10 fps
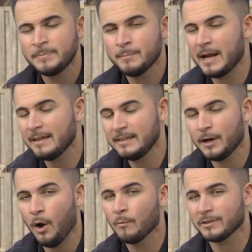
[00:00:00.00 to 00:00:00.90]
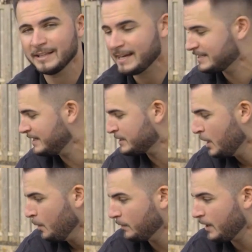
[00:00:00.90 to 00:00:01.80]
But I think over the Lexus,
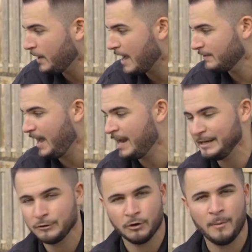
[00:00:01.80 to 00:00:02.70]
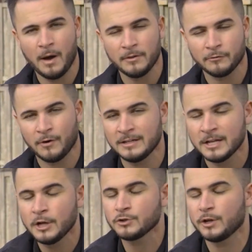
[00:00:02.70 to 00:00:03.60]
without having any chrome on the front,
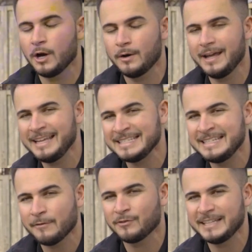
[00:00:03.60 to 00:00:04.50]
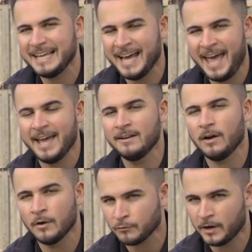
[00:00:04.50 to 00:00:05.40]
Toyota is definitely ahead
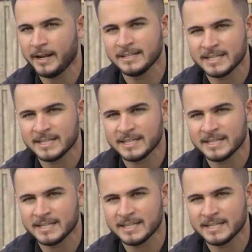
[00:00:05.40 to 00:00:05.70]
on front end